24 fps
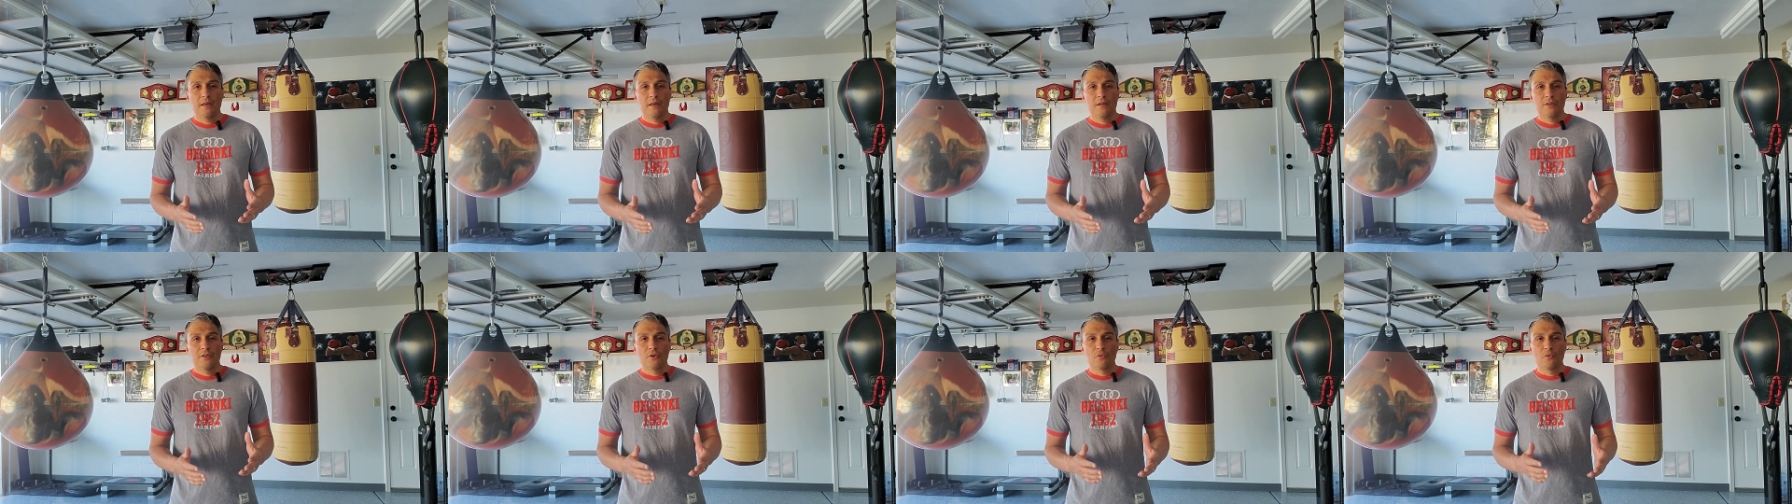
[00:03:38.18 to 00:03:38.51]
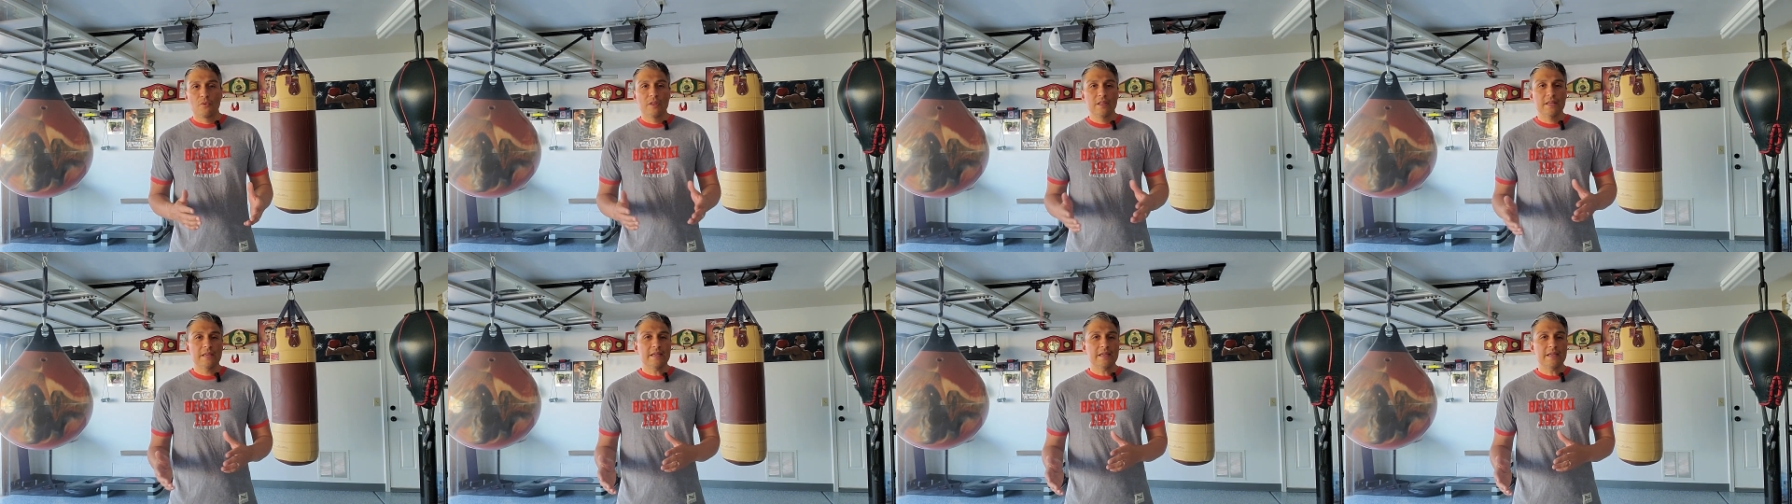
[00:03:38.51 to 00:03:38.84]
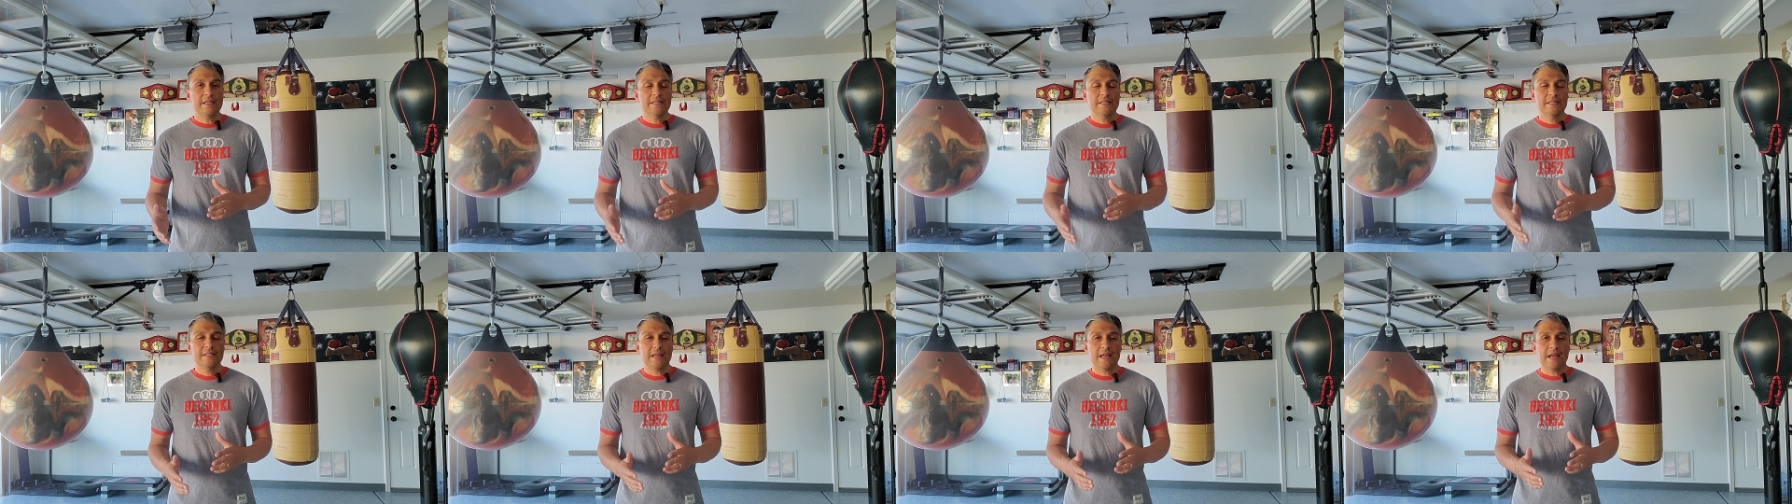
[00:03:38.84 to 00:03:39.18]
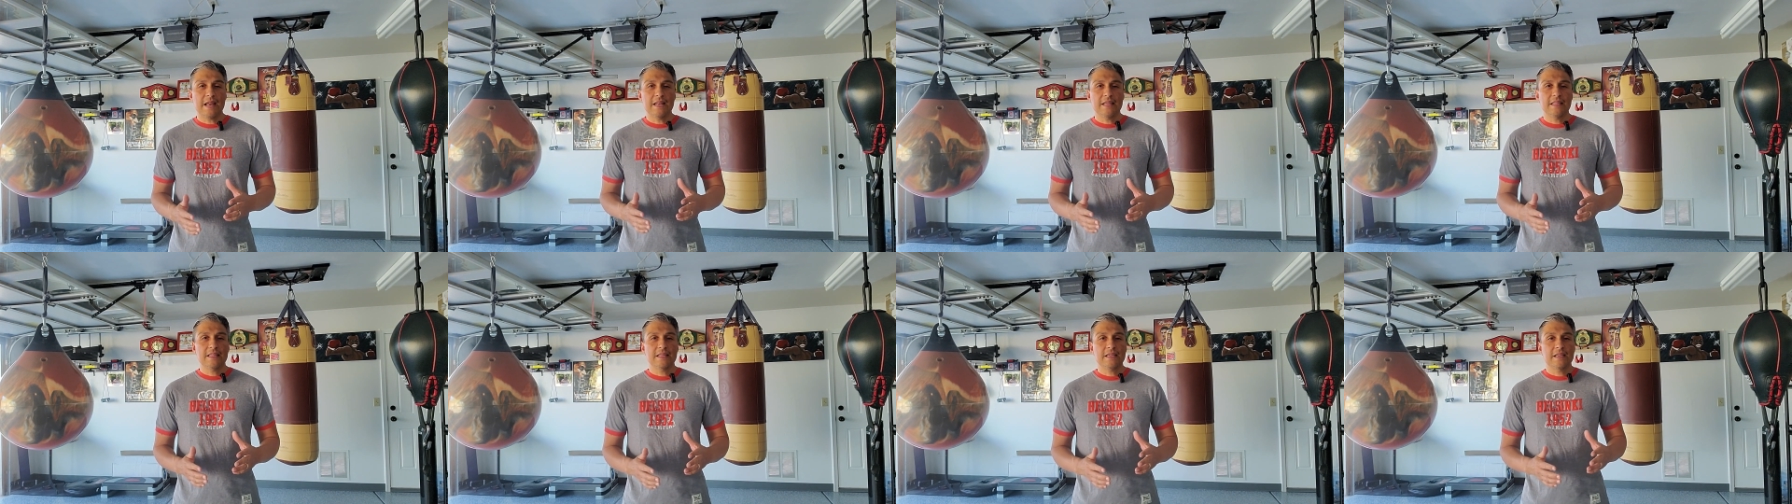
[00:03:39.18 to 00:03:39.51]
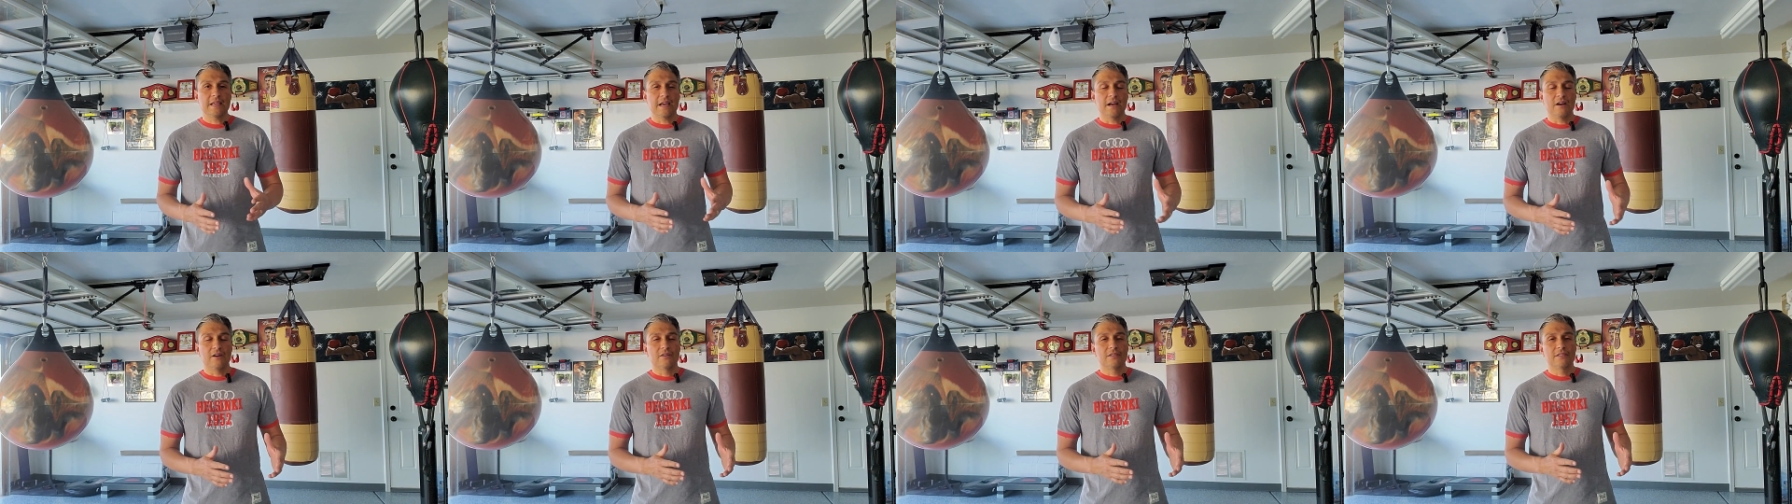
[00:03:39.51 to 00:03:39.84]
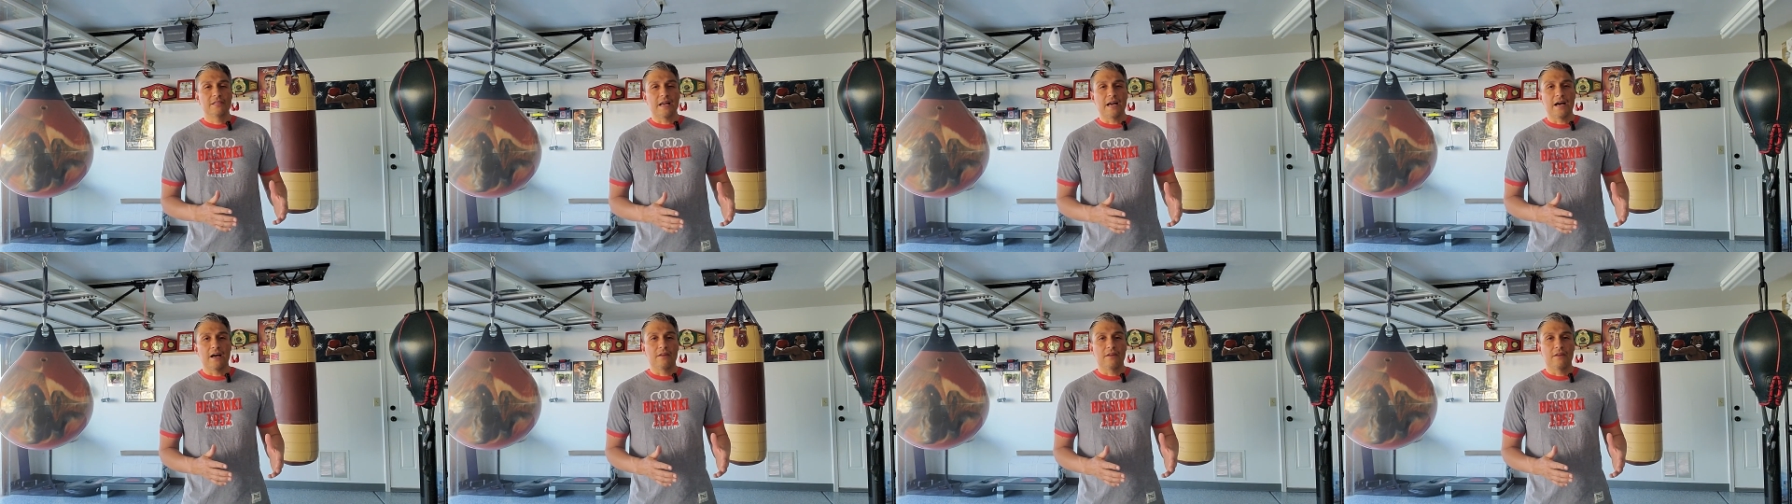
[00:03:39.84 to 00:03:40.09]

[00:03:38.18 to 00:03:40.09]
there really isn't anything else